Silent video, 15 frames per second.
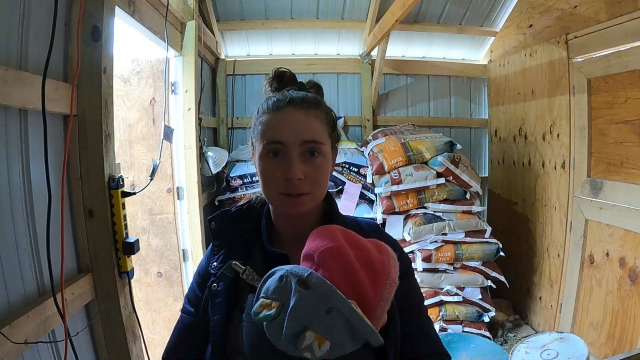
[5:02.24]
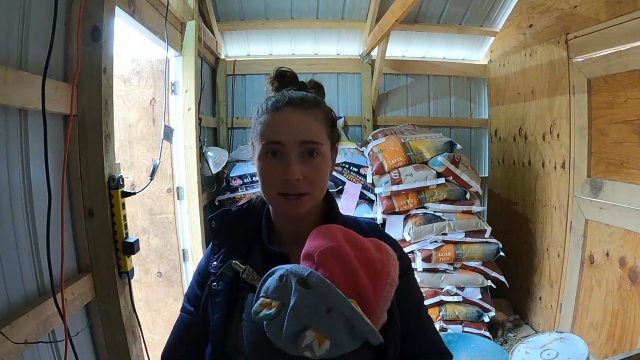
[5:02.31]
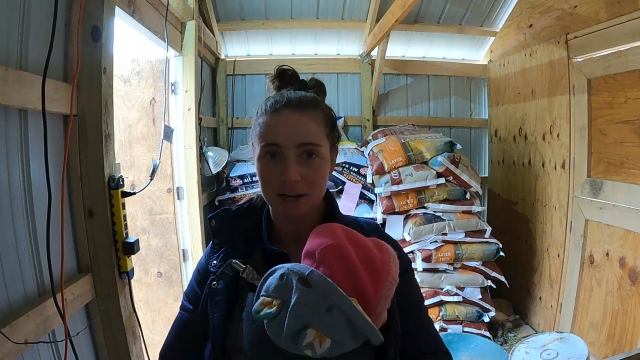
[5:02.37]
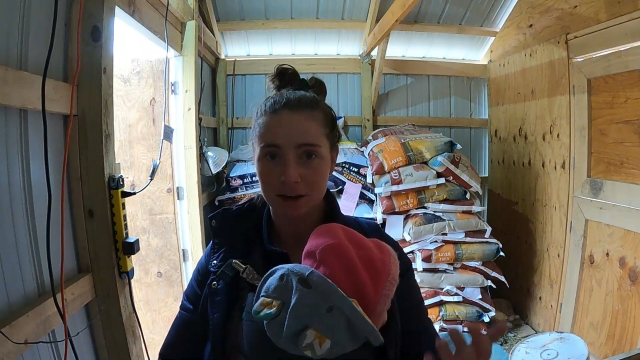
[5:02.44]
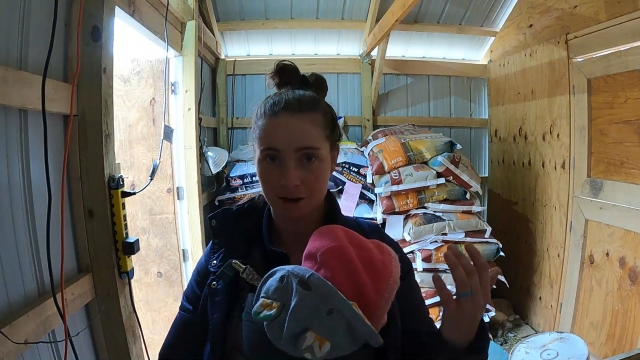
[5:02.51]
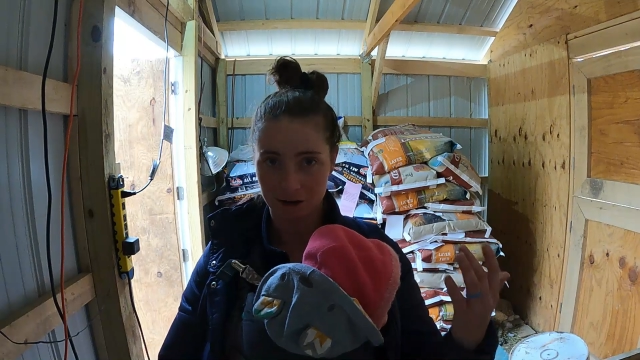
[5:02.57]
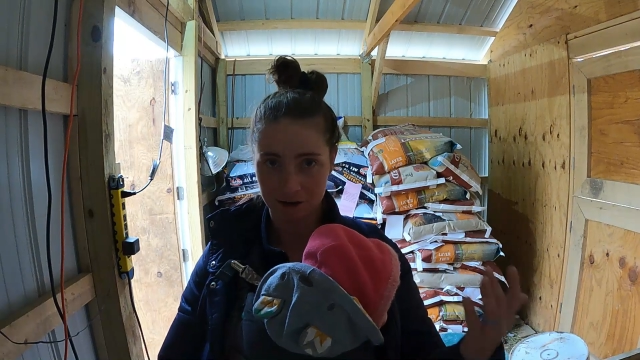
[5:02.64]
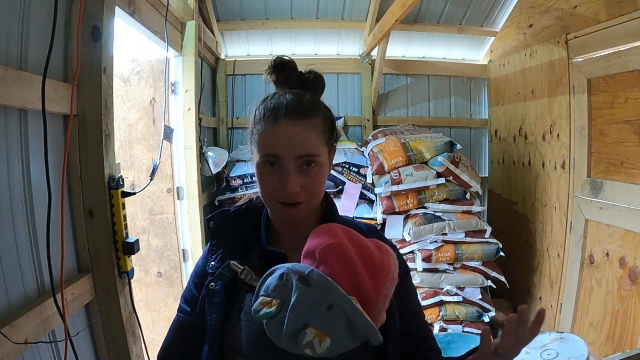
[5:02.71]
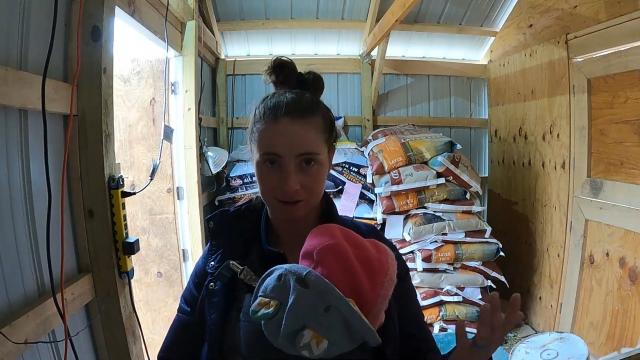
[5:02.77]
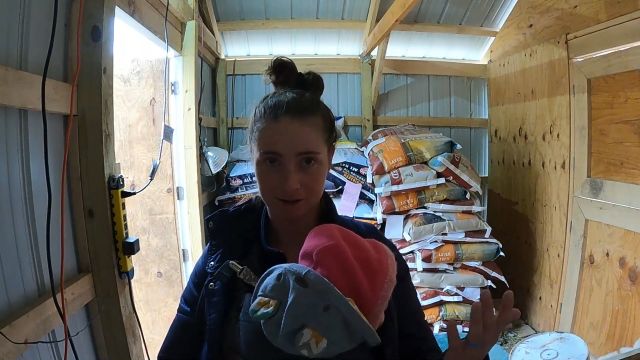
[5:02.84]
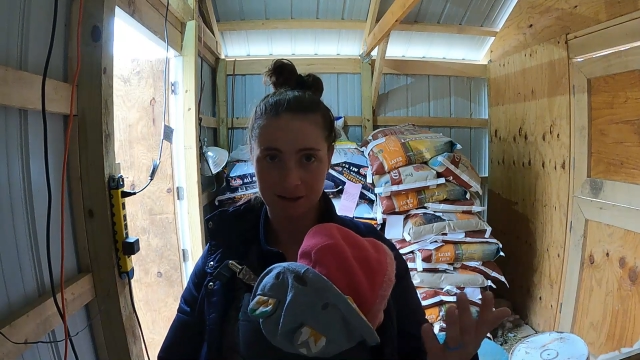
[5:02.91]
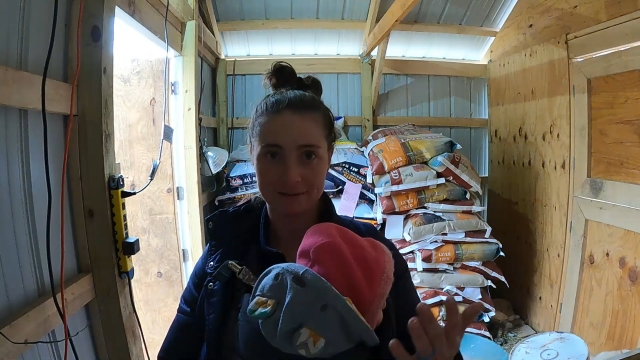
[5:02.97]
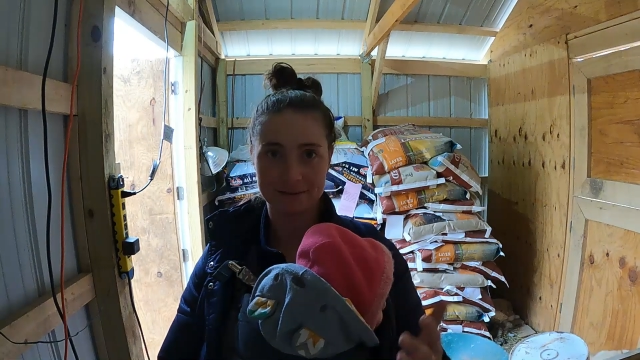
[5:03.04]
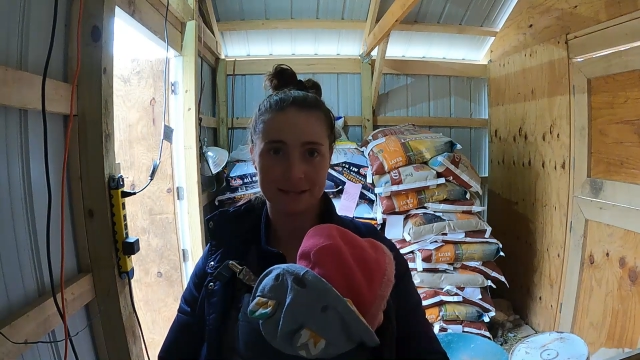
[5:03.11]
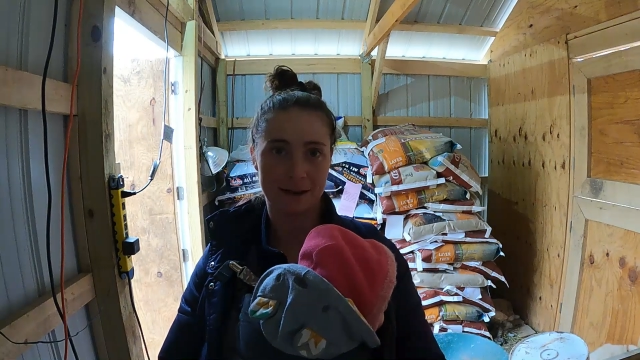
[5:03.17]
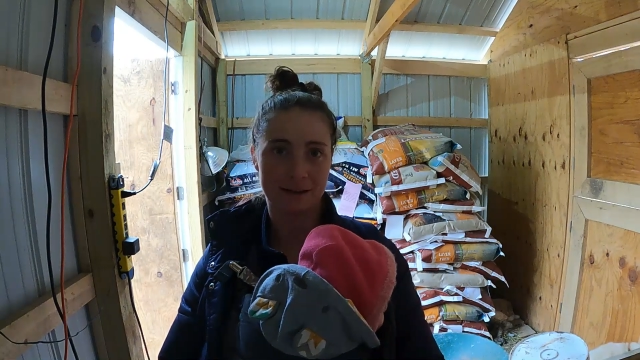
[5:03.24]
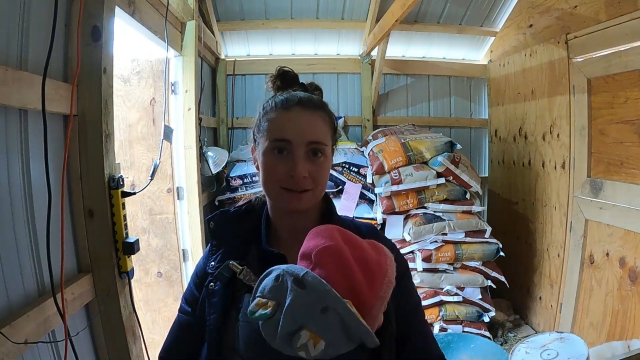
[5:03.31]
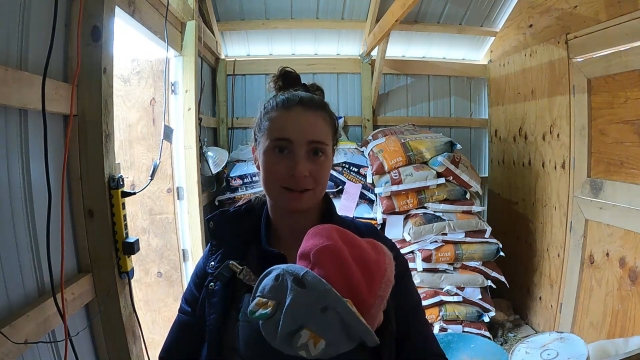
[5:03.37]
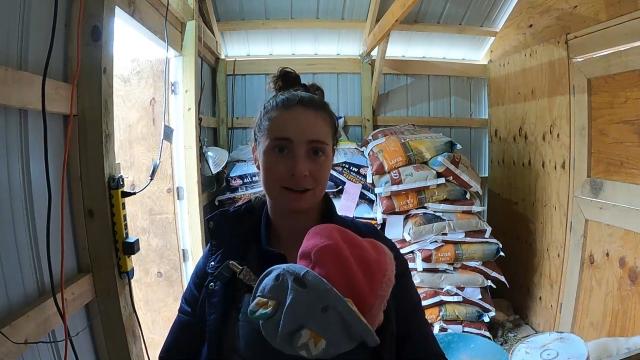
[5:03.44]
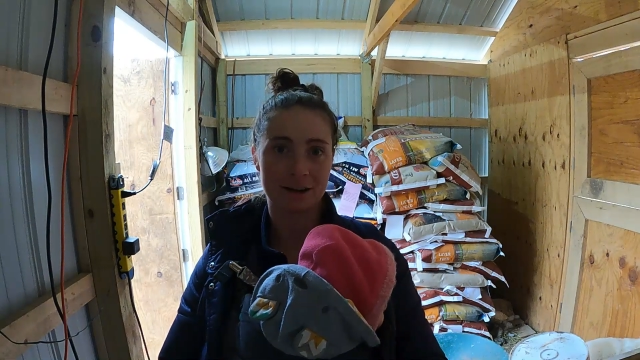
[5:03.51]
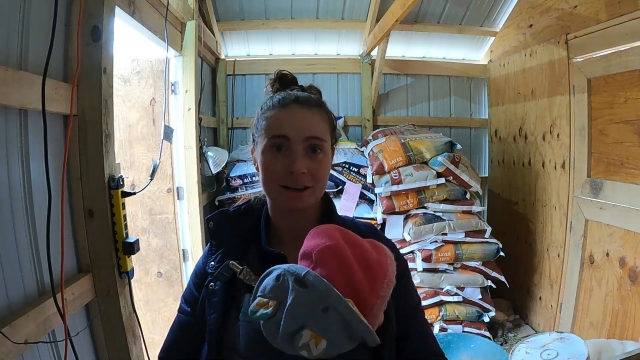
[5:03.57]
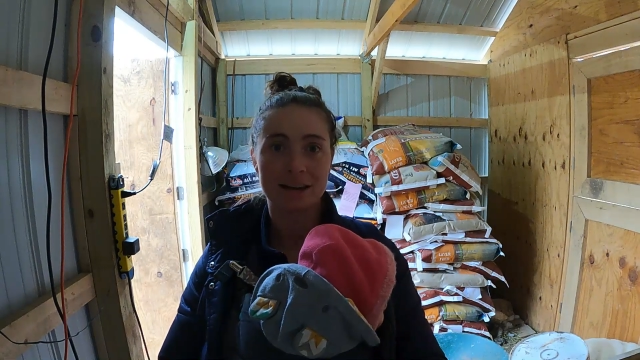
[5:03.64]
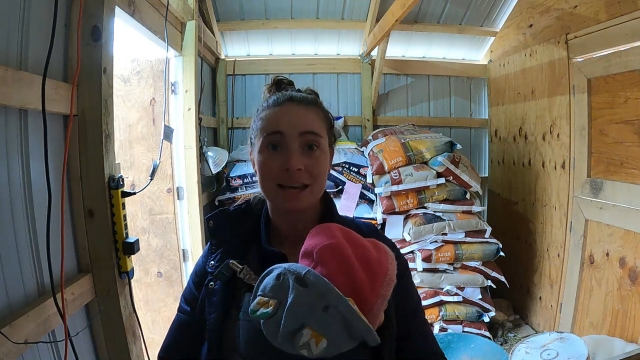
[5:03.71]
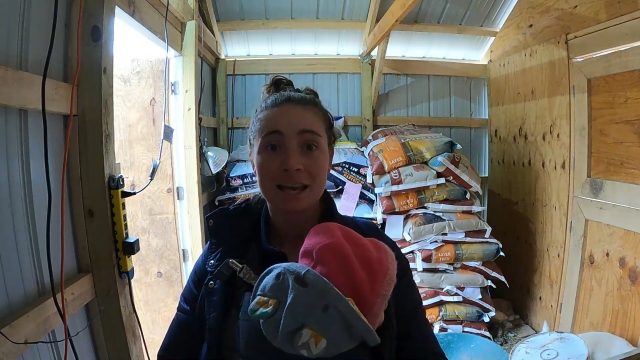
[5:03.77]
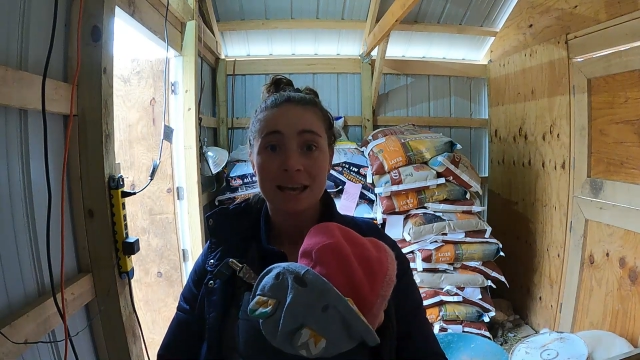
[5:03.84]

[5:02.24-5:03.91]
we got a guardian livestock dog.